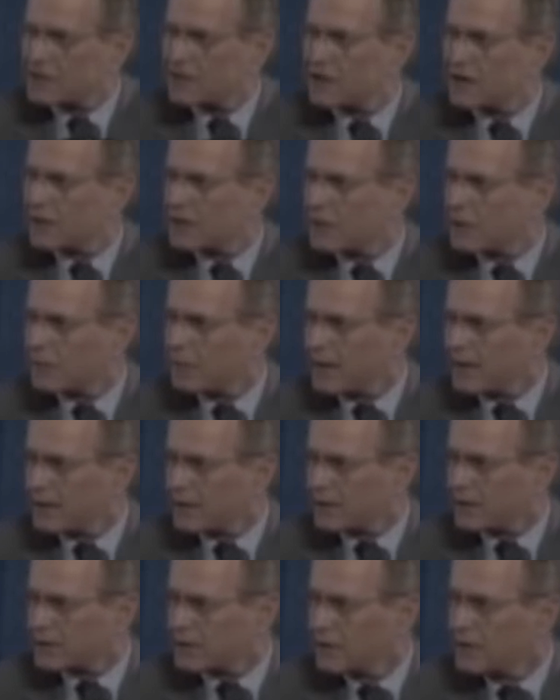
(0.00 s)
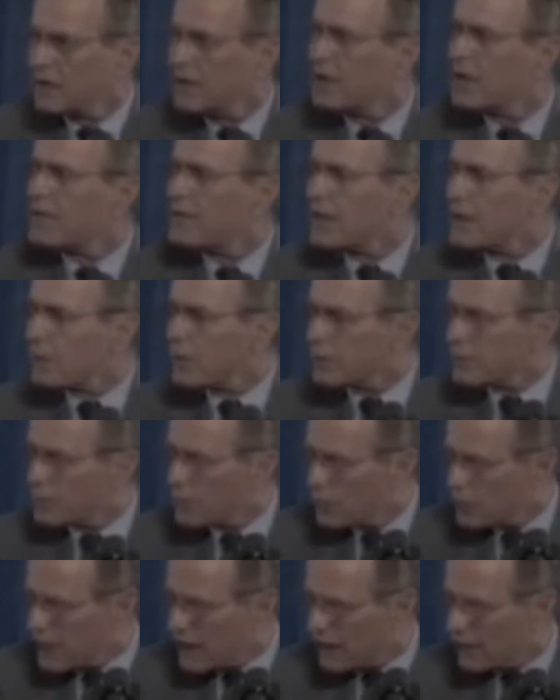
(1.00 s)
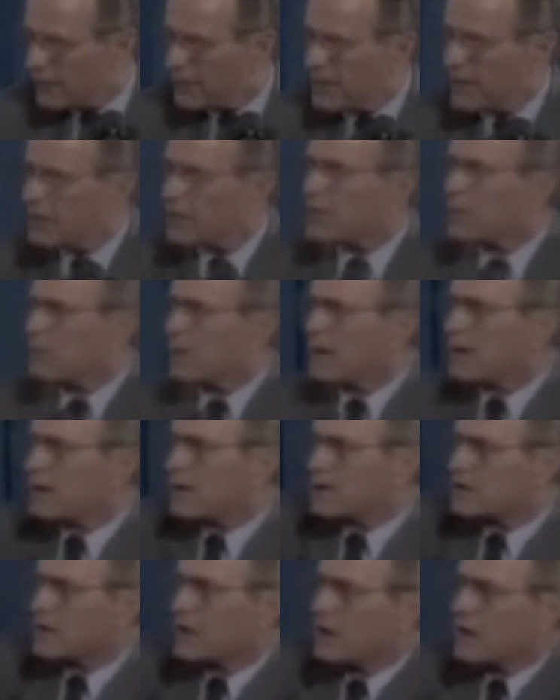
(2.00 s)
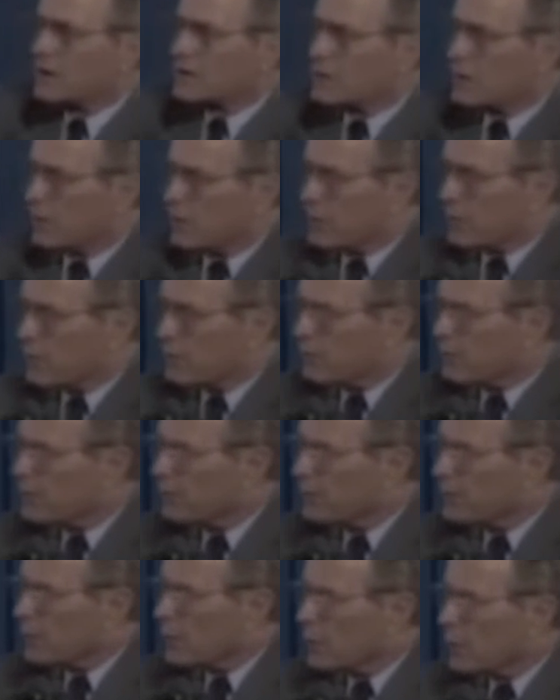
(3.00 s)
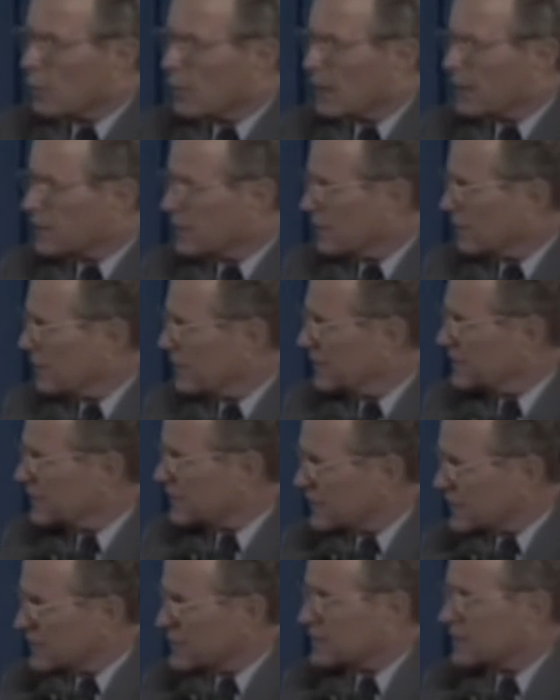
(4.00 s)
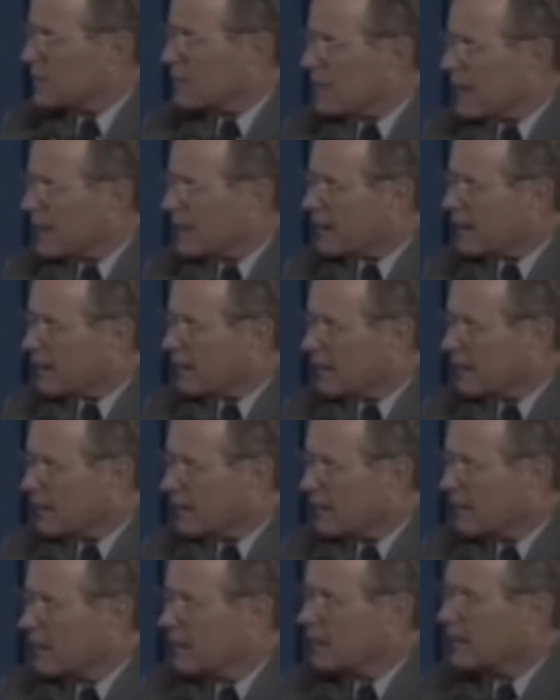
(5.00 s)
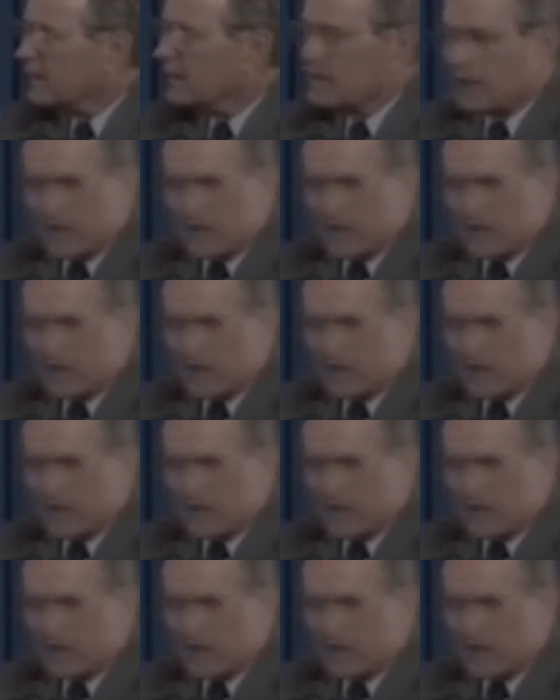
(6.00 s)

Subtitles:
kids in incubators, and they were thrown out of the incubators so that Kuwait could be systematically